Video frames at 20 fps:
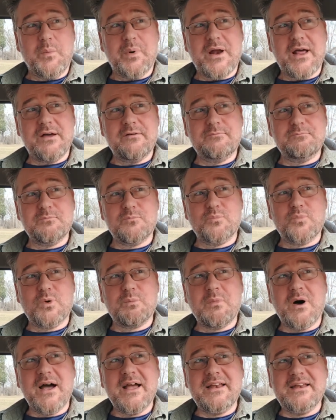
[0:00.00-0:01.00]
But I'm
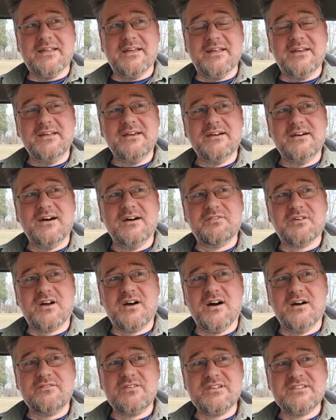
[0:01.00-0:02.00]
reminded of a
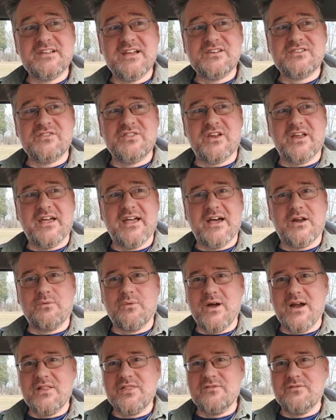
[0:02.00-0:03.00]
conversation that I
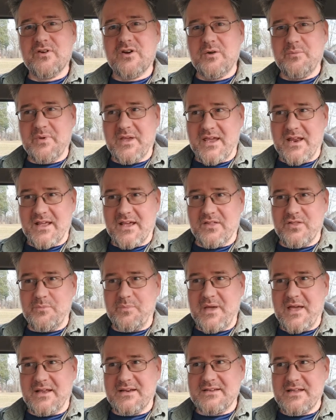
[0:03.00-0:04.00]
had right at the very beginning of
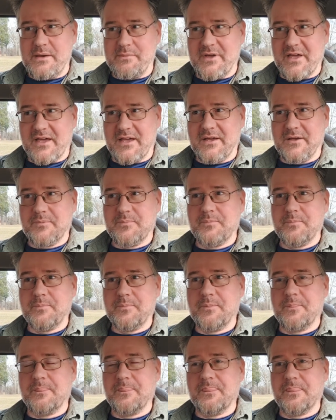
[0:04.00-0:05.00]
the pandemic
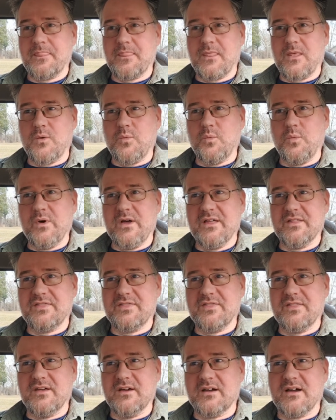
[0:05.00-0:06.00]

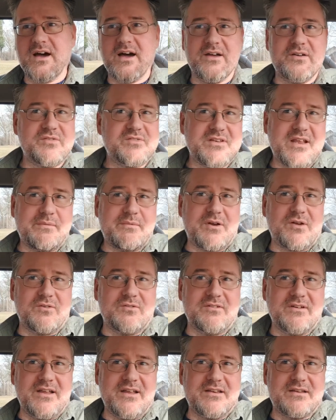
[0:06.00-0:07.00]
with a guy whose name I
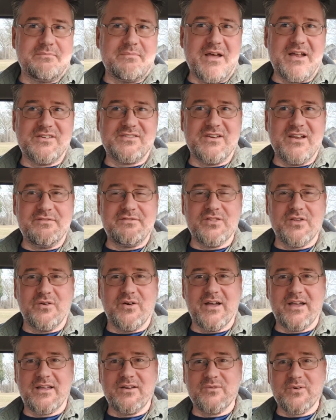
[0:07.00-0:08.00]
don't need to mention, even
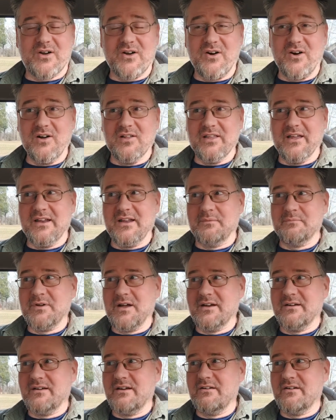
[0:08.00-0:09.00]
though I can recall it. I'm
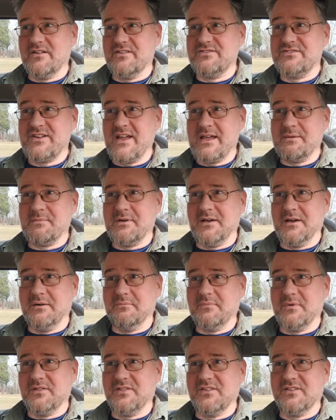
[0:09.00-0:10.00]
not here to shame
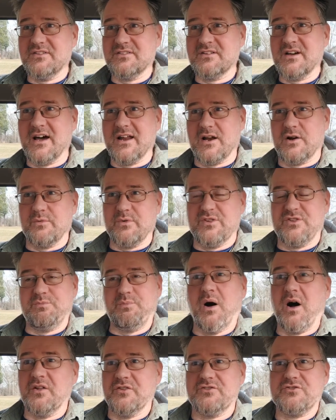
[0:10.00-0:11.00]
him. This is not a
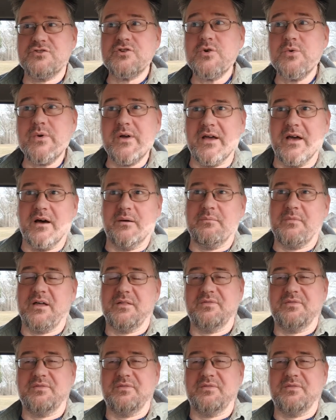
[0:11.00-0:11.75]
response to him.